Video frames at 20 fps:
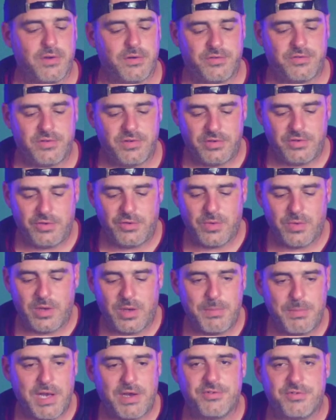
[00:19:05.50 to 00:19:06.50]
that you
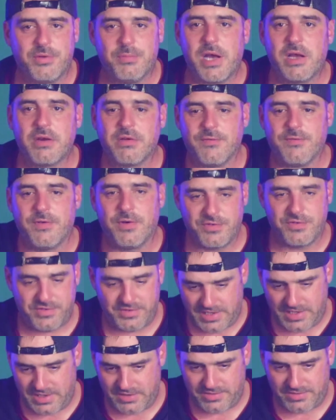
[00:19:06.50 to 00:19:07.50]
mount to microphone
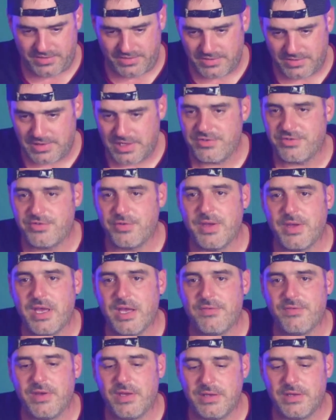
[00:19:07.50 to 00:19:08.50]
stands, unless you have
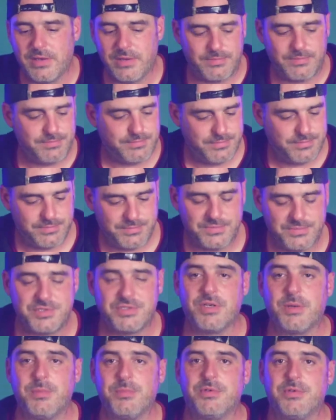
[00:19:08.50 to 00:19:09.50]

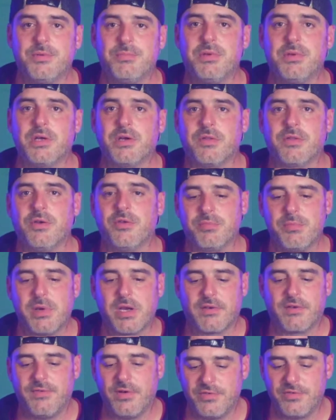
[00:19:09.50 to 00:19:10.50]
something to plug those
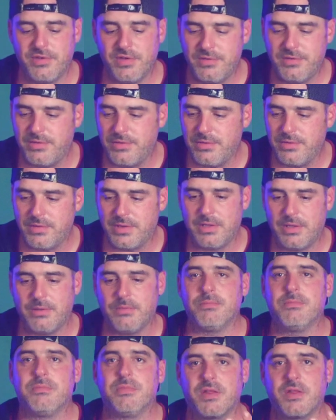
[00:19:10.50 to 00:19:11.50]
microphones into, then
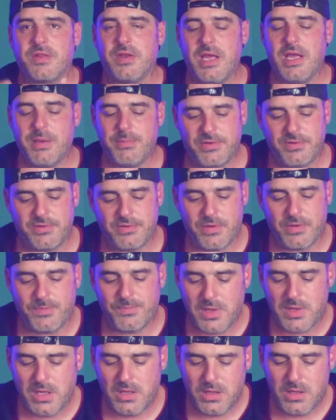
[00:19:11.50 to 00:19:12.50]
nothing happens. So
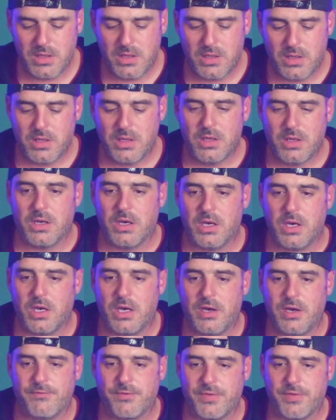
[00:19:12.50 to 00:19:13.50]

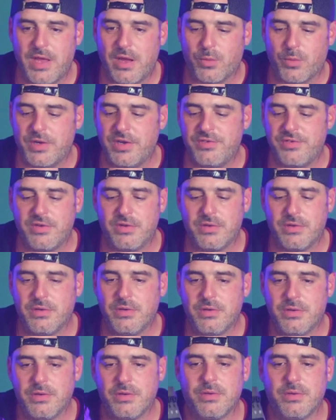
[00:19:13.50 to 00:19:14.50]
for that reason,
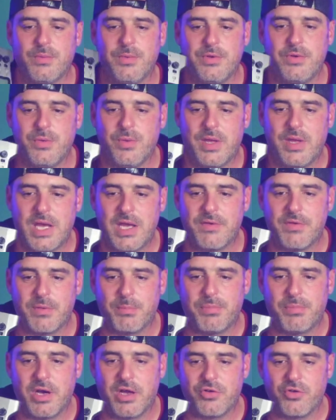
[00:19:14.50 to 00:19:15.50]
we do have the
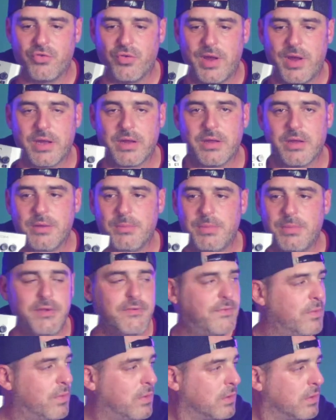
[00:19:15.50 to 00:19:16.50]
PodTrack
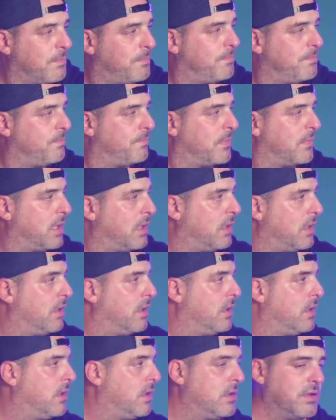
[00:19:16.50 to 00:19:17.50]
P4.
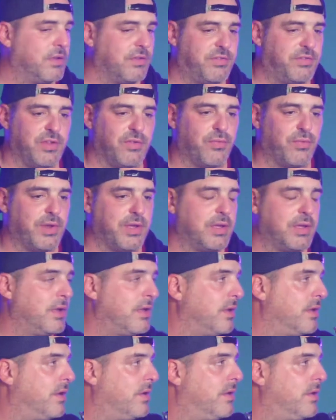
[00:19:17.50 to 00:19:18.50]
Let's see if we can get
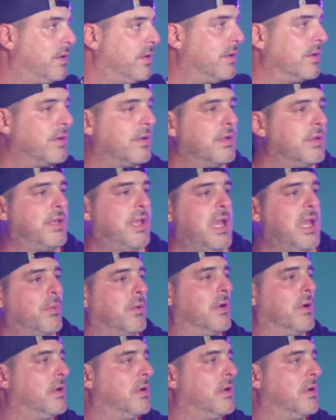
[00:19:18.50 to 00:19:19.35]
a good camera